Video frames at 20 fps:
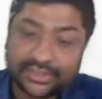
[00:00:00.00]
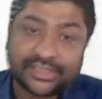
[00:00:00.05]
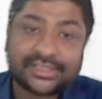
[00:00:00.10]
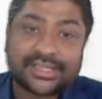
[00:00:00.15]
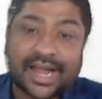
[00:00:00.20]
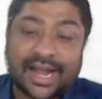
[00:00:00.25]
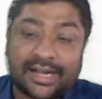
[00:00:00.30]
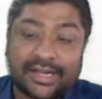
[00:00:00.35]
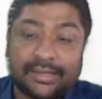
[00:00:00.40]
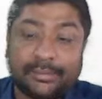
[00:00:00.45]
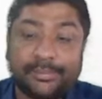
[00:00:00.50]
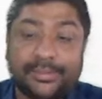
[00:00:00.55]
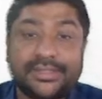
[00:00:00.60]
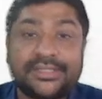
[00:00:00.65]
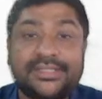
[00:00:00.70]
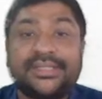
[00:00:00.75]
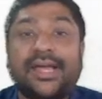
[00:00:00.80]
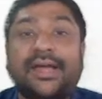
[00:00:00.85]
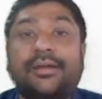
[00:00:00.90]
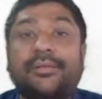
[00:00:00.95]
this
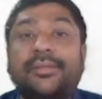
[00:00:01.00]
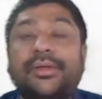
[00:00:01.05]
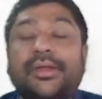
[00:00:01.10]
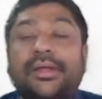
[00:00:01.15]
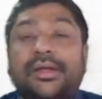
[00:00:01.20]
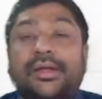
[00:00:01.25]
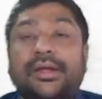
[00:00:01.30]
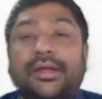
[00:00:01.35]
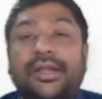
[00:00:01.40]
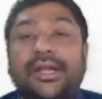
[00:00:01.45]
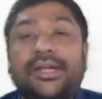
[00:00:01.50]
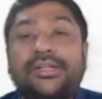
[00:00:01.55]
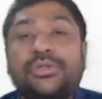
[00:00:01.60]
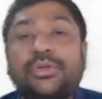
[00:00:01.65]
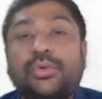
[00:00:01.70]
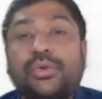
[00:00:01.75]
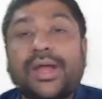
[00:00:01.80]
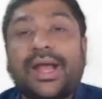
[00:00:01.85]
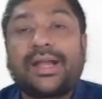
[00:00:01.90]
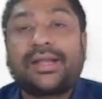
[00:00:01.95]
RT-PCR. Let's
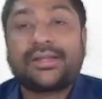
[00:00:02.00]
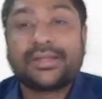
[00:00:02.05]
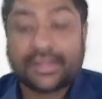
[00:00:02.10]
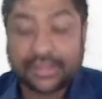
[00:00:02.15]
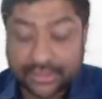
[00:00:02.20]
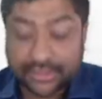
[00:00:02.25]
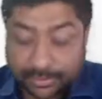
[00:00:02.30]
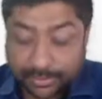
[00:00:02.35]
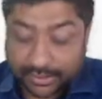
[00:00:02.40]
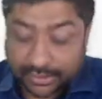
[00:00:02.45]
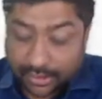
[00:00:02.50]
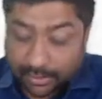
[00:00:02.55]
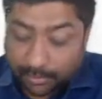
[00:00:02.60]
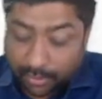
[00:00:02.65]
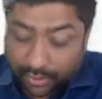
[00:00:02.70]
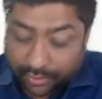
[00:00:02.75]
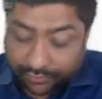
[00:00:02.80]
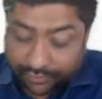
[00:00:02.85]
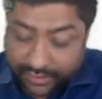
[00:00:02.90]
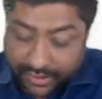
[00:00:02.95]
look at some other
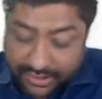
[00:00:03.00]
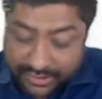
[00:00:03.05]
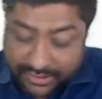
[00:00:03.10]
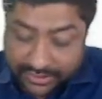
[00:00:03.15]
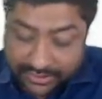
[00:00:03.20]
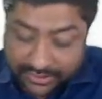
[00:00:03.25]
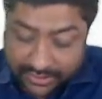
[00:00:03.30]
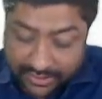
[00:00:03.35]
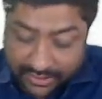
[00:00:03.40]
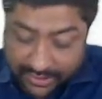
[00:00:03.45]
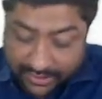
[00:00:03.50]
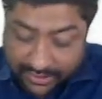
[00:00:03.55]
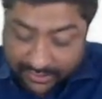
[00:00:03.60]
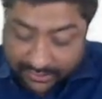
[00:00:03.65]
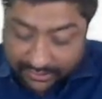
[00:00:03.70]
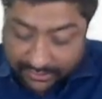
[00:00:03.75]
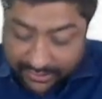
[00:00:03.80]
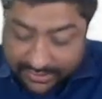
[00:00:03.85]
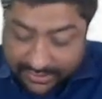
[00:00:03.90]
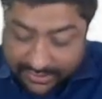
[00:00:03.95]
modifications.
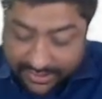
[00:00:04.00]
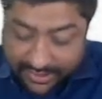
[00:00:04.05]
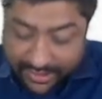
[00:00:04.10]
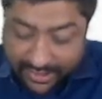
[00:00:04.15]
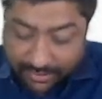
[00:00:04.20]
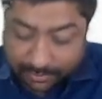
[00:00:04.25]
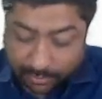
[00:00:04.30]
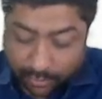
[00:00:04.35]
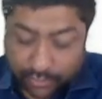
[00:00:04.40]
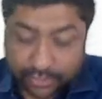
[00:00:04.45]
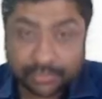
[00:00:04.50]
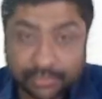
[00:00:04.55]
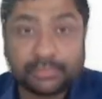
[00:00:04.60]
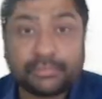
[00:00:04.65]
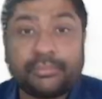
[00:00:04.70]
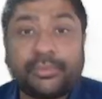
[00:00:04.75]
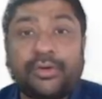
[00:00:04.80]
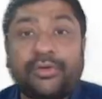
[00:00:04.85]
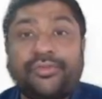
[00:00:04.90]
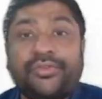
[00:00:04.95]
The second
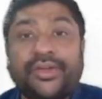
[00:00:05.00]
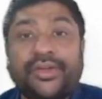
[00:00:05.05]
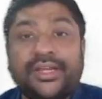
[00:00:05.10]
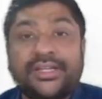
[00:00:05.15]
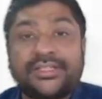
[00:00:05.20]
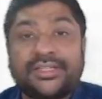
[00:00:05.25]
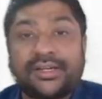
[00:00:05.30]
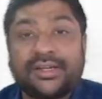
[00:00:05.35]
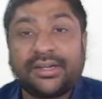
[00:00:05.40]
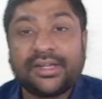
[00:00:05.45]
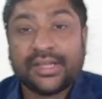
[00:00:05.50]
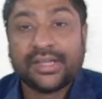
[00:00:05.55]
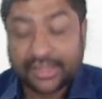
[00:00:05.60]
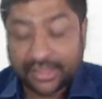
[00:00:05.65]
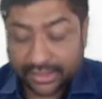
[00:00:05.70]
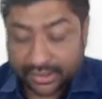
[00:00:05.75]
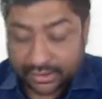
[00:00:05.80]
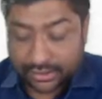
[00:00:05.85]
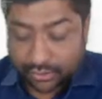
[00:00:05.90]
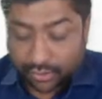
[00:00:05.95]
modification
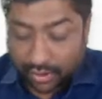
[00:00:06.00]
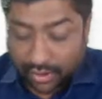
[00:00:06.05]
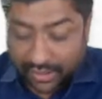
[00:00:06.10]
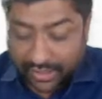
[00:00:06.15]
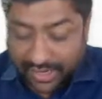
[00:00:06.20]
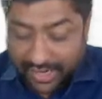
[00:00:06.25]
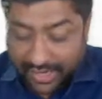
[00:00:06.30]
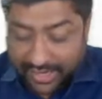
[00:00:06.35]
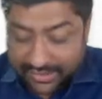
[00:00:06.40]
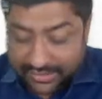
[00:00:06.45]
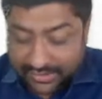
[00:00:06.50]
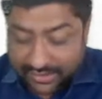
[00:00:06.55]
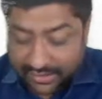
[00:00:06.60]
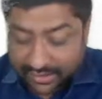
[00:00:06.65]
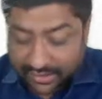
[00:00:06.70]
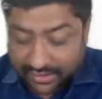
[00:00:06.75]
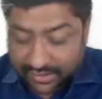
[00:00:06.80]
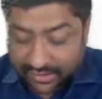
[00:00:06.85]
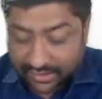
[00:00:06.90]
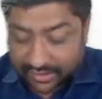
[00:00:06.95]
is called as
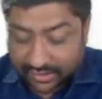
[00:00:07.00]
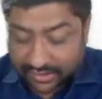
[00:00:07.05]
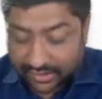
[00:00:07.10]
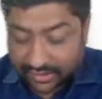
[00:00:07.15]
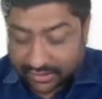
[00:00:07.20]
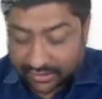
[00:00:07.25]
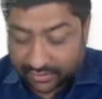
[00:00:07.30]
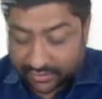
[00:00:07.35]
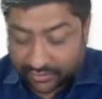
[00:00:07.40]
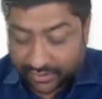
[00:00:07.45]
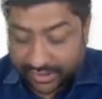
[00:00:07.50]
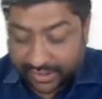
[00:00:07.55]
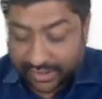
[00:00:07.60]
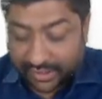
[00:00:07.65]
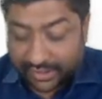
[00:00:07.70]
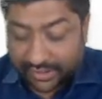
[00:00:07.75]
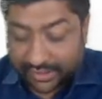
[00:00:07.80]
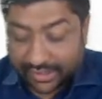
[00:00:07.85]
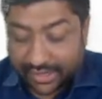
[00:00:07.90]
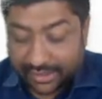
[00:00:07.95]

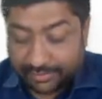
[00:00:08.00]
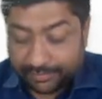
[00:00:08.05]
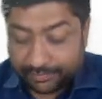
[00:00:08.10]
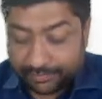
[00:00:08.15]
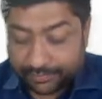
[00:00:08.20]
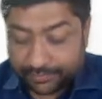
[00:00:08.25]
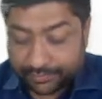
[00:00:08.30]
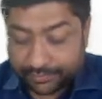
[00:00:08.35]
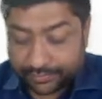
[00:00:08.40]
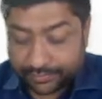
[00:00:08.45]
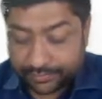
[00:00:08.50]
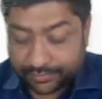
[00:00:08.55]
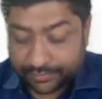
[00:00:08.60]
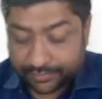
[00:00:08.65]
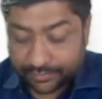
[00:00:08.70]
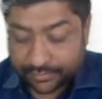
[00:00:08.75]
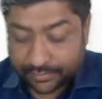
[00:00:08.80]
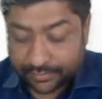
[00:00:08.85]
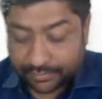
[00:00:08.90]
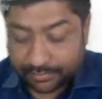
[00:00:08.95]
real-time
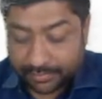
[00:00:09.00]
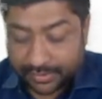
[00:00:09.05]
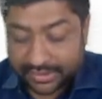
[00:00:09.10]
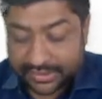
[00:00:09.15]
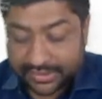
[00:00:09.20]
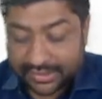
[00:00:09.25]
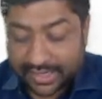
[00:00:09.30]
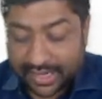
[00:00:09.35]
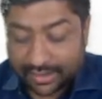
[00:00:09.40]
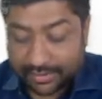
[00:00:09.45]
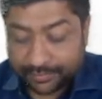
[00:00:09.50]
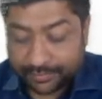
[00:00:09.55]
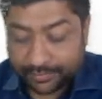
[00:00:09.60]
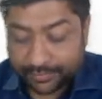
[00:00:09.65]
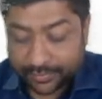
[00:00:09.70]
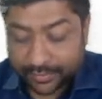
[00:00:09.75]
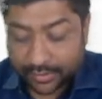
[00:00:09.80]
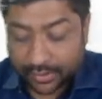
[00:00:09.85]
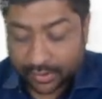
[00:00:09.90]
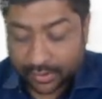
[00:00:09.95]
PCR,
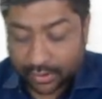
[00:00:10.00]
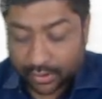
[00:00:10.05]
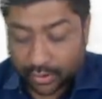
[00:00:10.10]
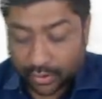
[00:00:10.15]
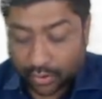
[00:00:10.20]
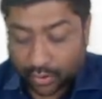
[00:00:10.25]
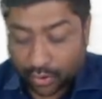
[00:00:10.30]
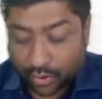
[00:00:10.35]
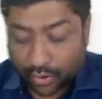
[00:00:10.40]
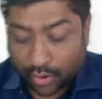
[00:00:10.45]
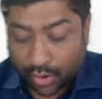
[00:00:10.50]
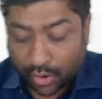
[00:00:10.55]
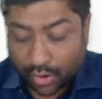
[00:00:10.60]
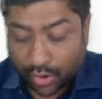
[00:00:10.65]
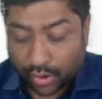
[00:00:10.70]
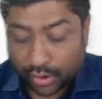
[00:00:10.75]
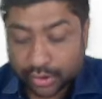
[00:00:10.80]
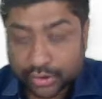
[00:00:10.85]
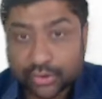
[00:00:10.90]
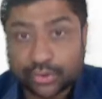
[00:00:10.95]

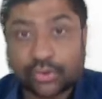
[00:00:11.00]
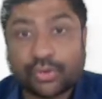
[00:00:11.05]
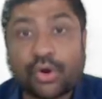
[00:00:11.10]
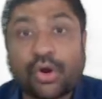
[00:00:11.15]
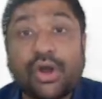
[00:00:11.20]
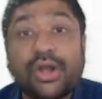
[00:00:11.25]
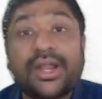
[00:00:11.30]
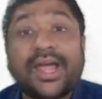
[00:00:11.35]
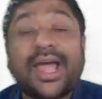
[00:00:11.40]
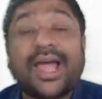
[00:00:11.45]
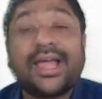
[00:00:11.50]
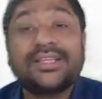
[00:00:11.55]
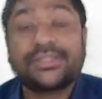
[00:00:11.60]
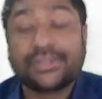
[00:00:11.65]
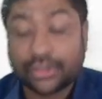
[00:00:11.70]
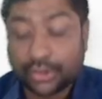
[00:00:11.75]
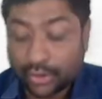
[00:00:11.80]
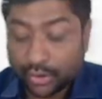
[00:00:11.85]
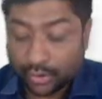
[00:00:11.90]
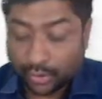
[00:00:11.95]
also called as
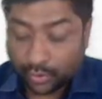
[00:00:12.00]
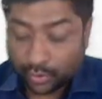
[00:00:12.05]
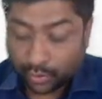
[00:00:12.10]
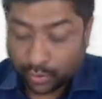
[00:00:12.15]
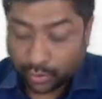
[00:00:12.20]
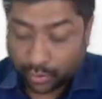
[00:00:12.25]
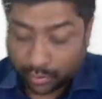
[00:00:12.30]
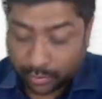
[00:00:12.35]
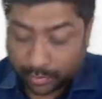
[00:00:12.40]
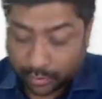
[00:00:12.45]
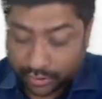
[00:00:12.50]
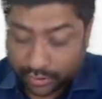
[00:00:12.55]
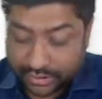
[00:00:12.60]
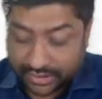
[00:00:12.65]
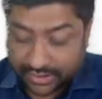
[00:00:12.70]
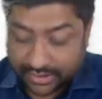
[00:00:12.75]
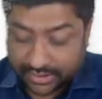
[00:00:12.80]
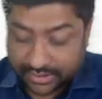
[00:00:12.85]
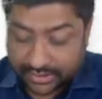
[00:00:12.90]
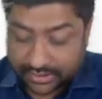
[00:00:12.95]

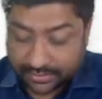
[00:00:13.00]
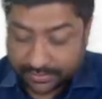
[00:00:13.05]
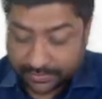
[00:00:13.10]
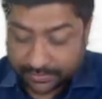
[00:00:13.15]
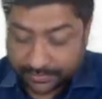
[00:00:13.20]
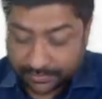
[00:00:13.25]
homogeneous